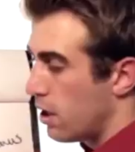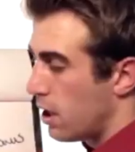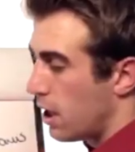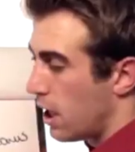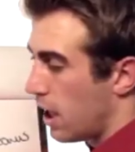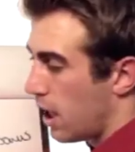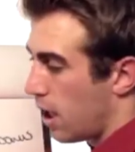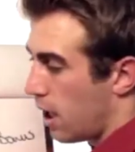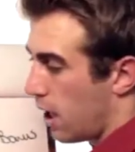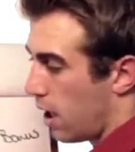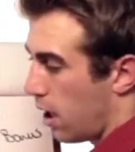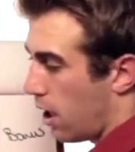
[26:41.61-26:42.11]

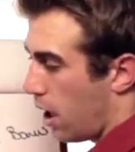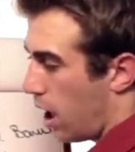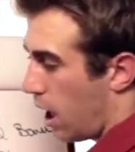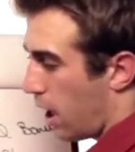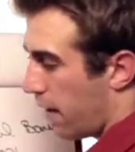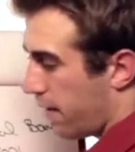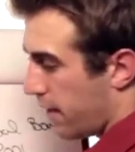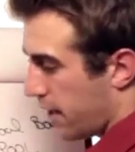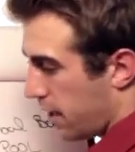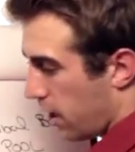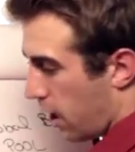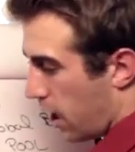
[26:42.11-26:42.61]

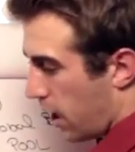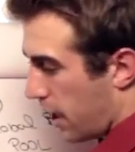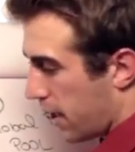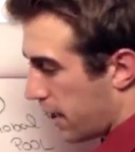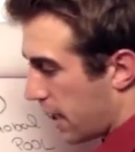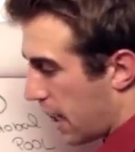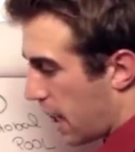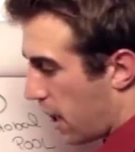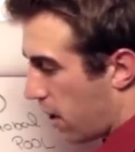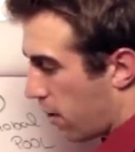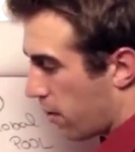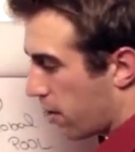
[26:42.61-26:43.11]
On
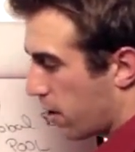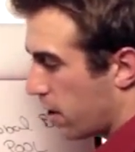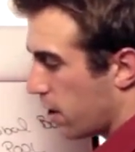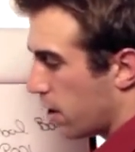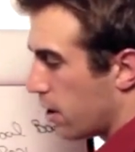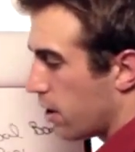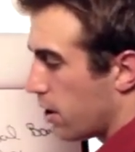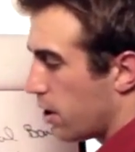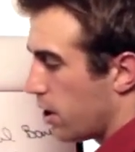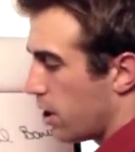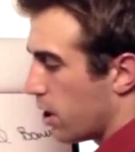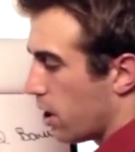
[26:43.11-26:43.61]
down,
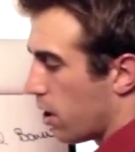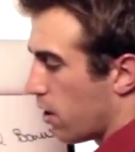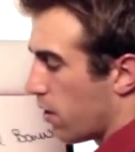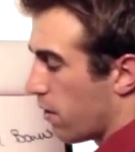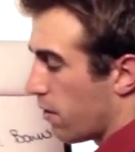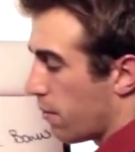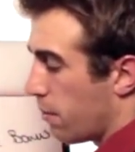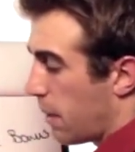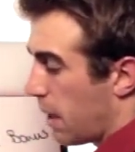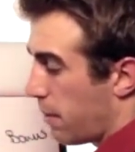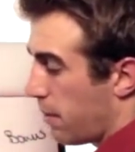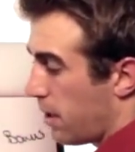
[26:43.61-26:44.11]

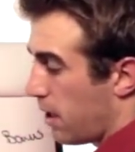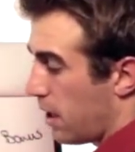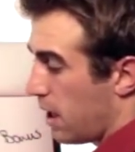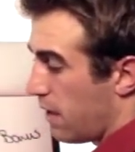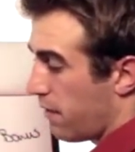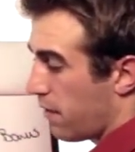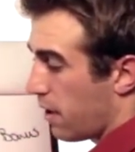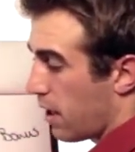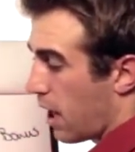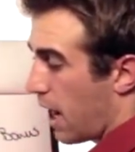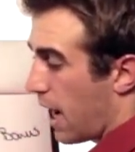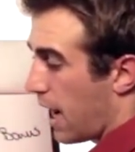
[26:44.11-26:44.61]
maybe
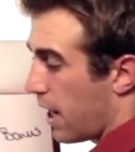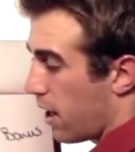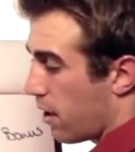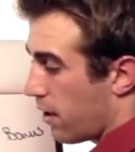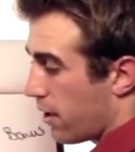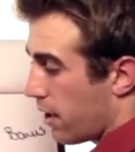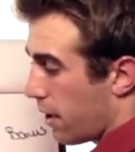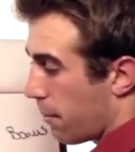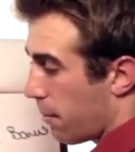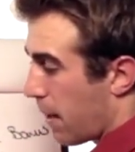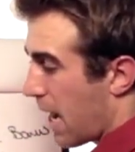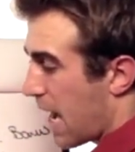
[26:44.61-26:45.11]
even higher in
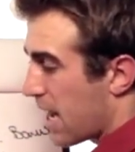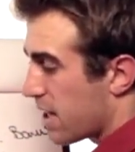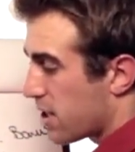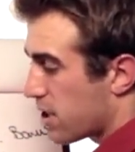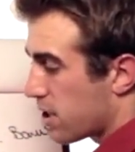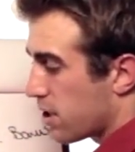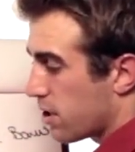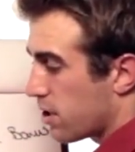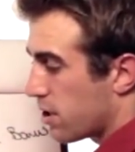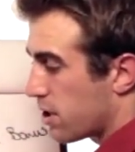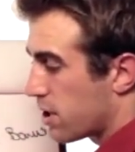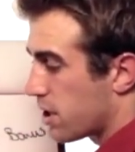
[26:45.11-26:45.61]
the
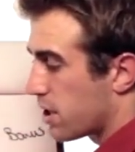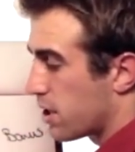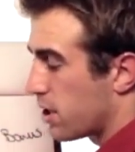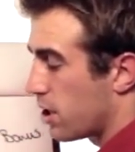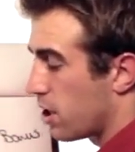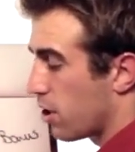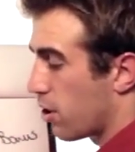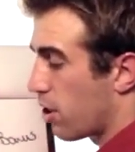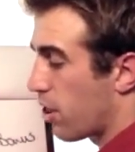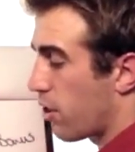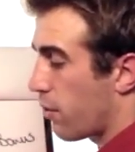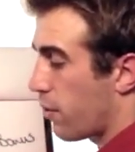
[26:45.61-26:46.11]
ambassadors,
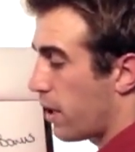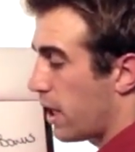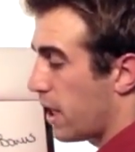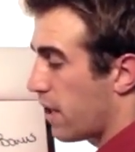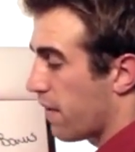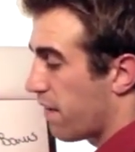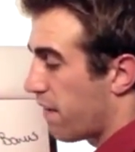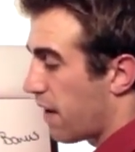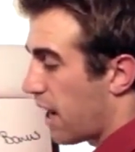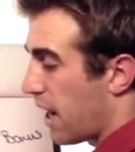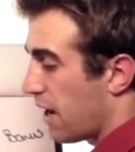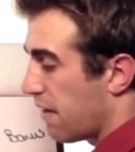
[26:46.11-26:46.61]
3,000 to
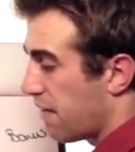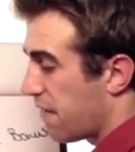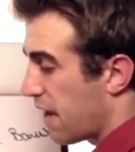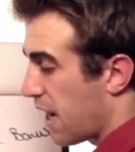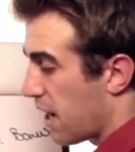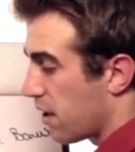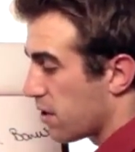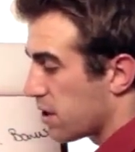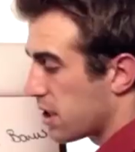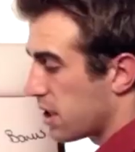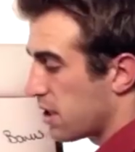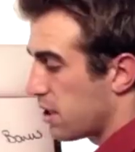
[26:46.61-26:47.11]

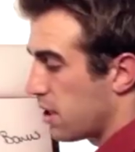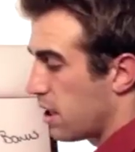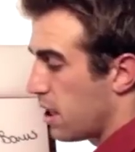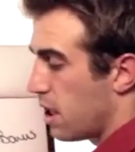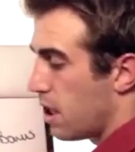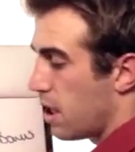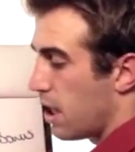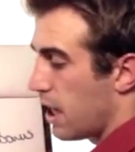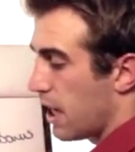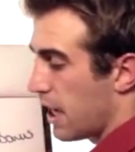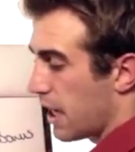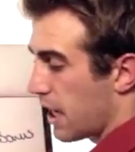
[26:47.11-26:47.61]
5,000.
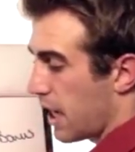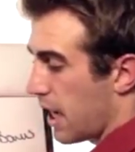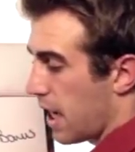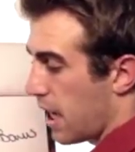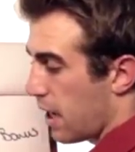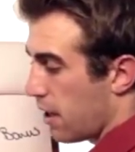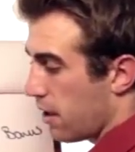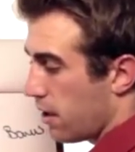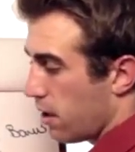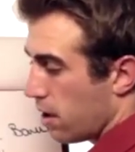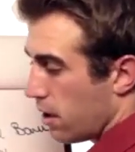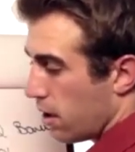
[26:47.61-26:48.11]
And
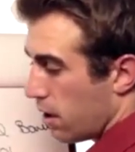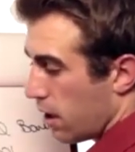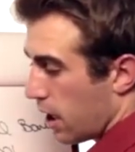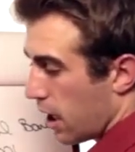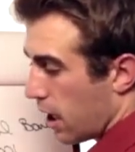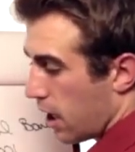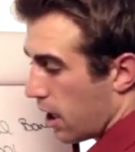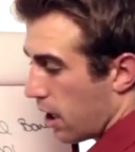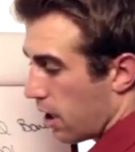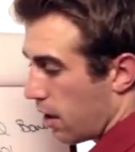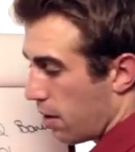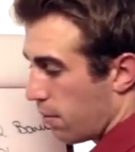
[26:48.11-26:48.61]
again,
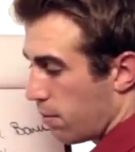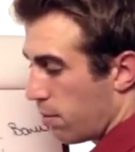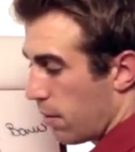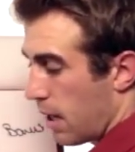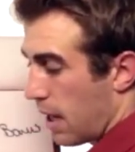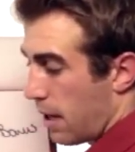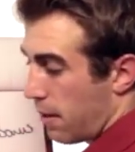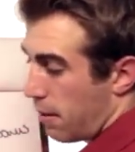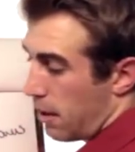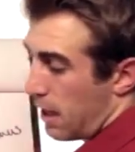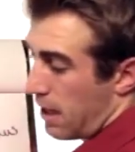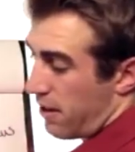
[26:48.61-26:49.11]

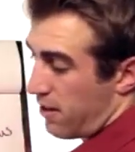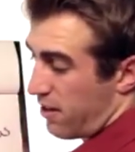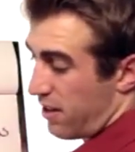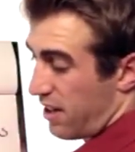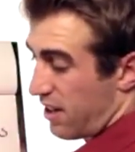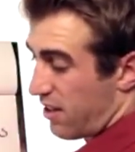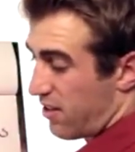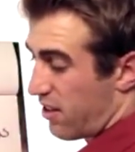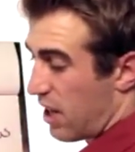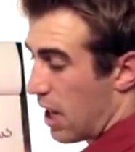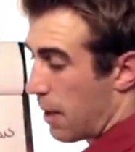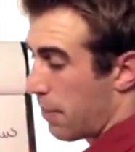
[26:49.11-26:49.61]
as an
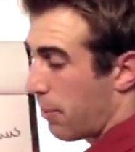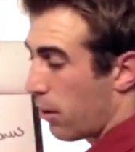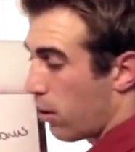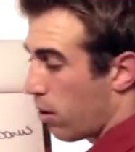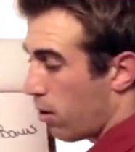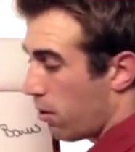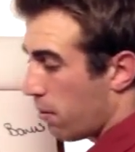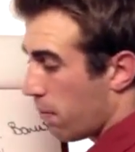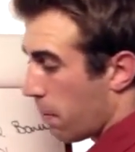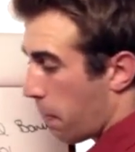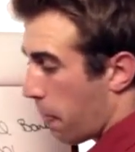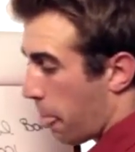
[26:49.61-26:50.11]

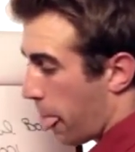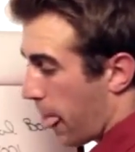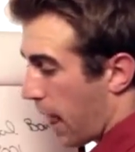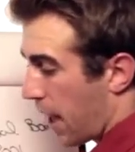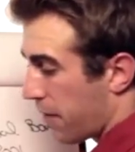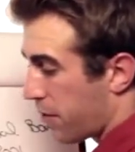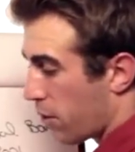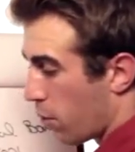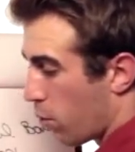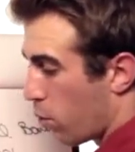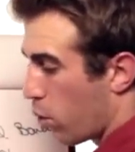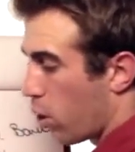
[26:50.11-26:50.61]
example,
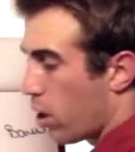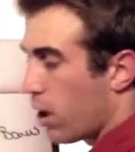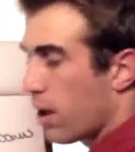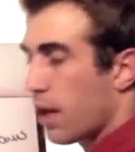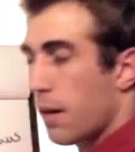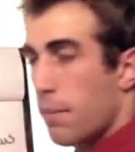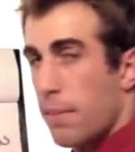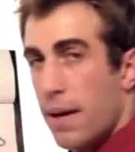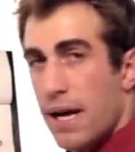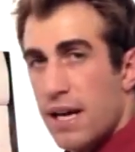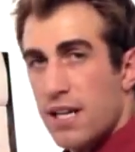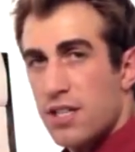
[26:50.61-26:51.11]
at the Royal
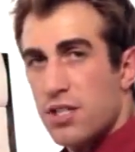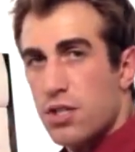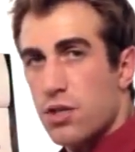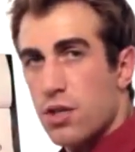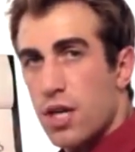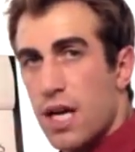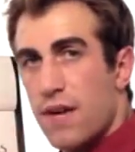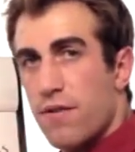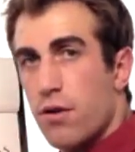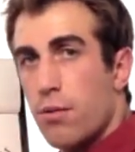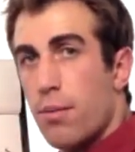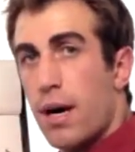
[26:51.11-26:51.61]
Ambassador
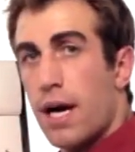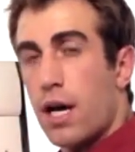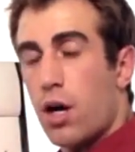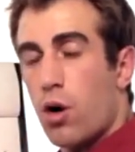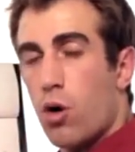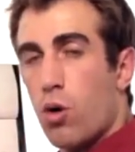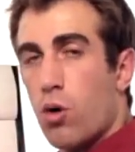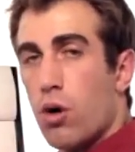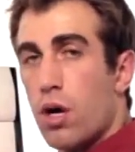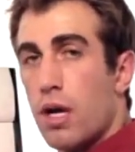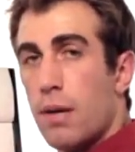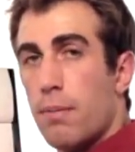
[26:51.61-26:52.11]
level, my
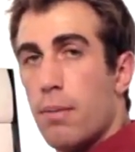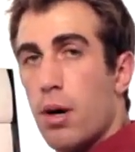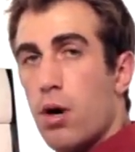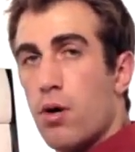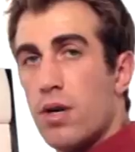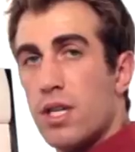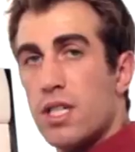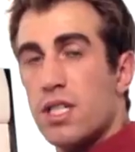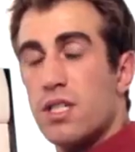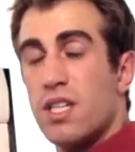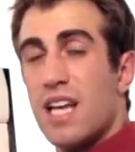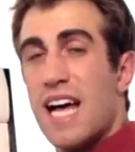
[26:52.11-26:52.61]
quarterly
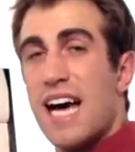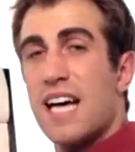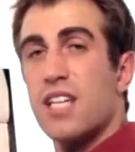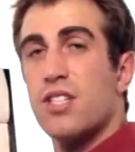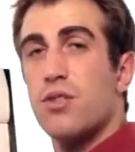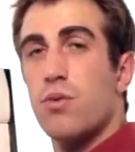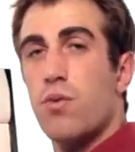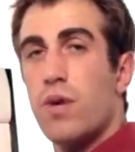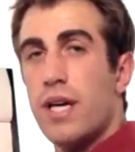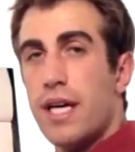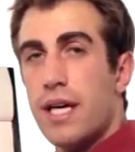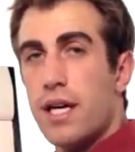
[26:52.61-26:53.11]
bonus
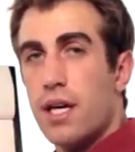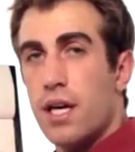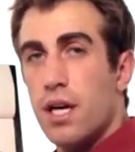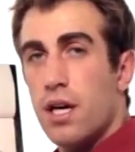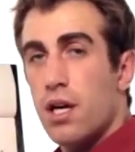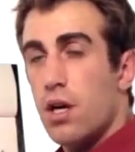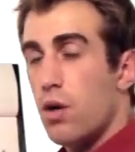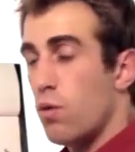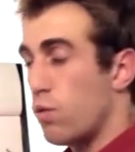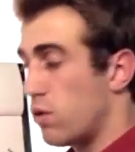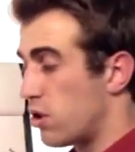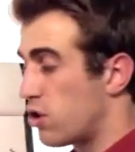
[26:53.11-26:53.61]
last week
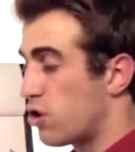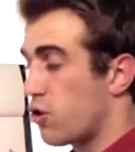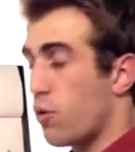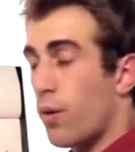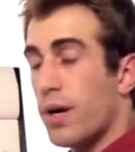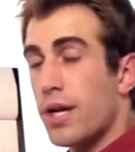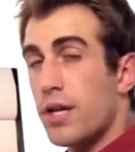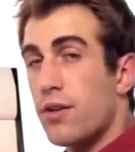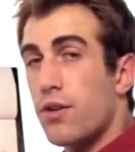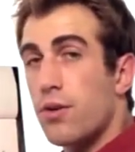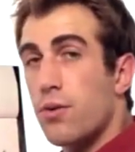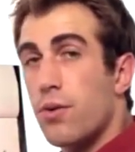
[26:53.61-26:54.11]
was
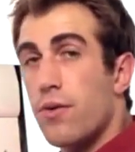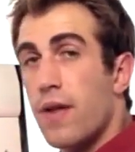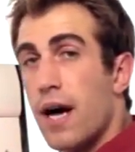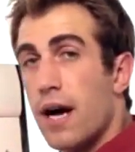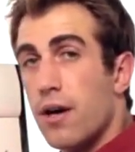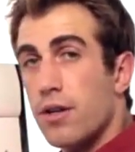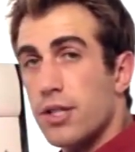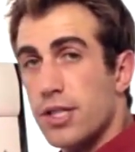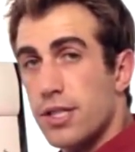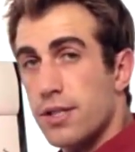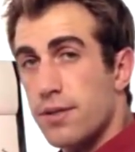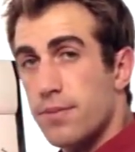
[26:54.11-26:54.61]

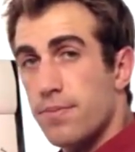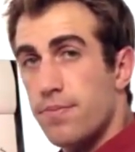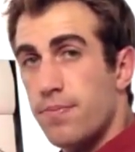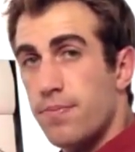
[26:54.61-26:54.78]
22,000.